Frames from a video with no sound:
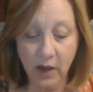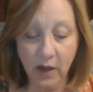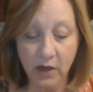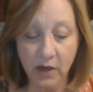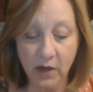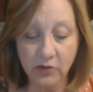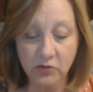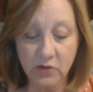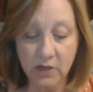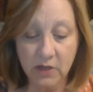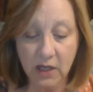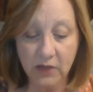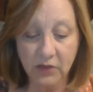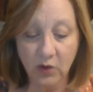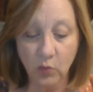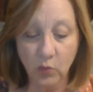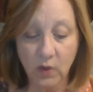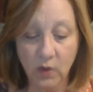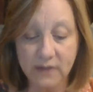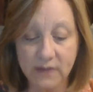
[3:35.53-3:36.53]
and underneath
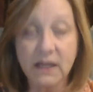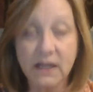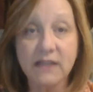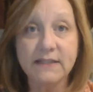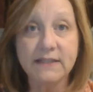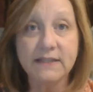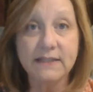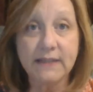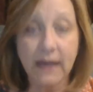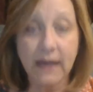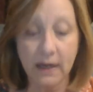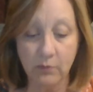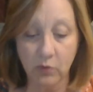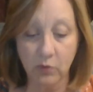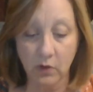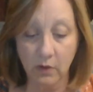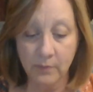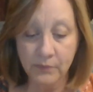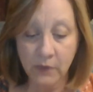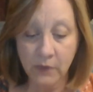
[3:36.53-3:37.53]
there was a
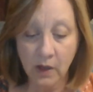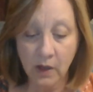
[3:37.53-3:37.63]
stable,